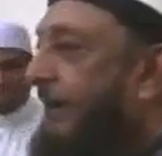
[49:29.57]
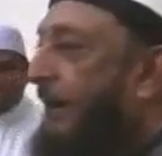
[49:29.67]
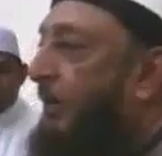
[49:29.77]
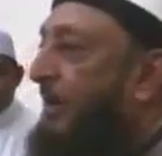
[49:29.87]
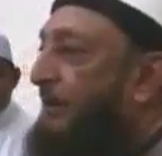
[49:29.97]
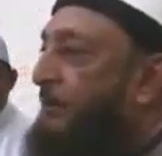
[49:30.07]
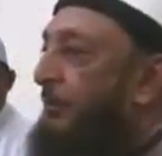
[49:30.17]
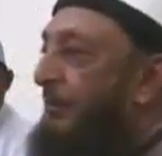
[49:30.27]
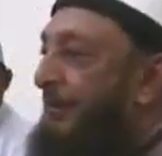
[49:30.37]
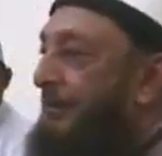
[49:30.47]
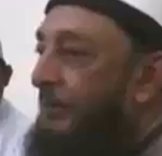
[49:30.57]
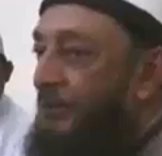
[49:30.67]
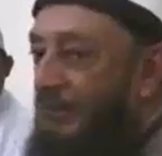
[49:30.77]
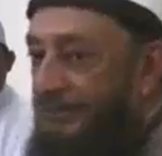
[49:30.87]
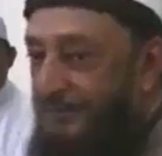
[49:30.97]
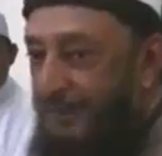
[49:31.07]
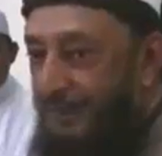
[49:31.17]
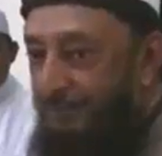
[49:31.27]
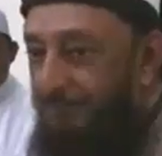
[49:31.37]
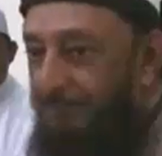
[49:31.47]
That they went to
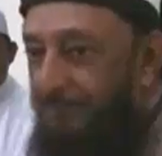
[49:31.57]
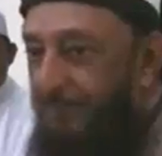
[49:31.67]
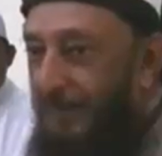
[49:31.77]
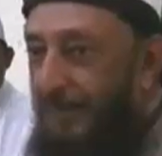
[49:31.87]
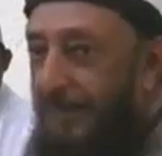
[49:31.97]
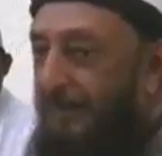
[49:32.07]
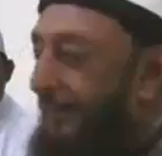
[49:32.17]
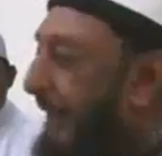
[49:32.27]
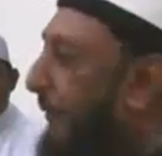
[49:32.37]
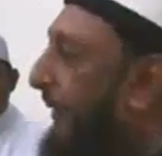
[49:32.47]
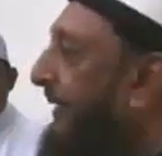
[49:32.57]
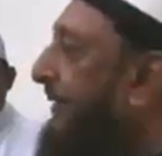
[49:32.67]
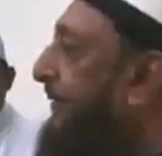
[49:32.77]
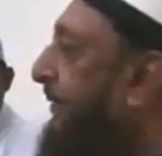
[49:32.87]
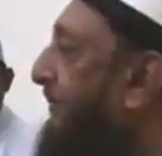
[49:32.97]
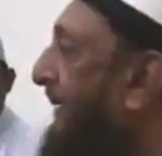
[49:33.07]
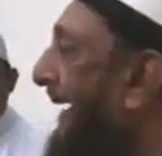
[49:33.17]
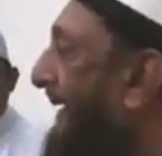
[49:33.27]
Indonesia, they went to